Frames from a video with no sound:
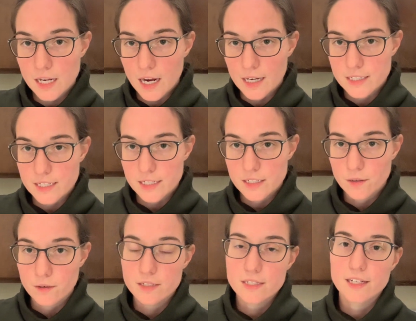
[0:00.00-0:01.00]
I did
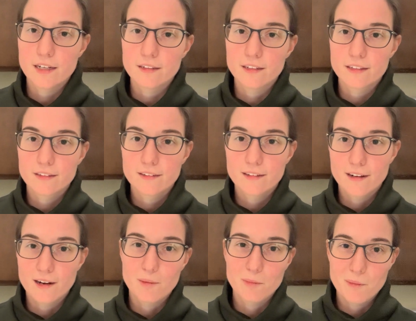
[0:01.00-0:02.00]
notice that like a
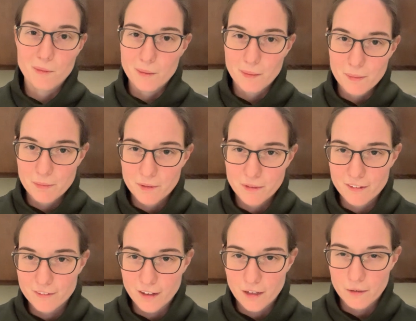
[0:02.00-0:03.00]
couple more people who I
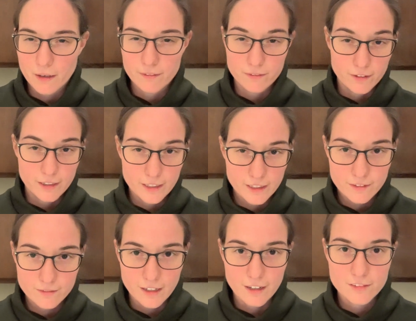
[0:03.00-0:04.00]
follow have rated
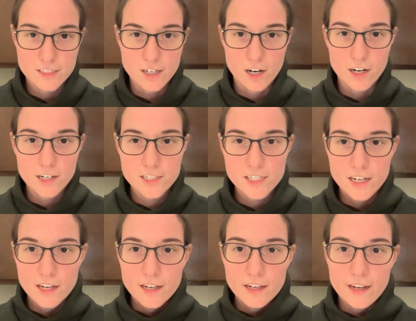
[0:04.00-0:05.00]
it 5 stars,
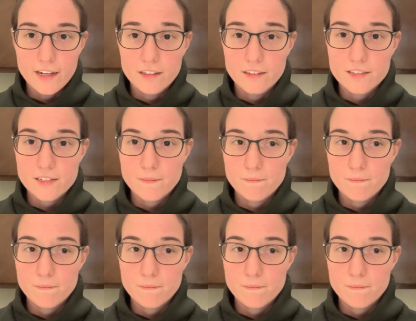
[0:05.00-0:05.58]
and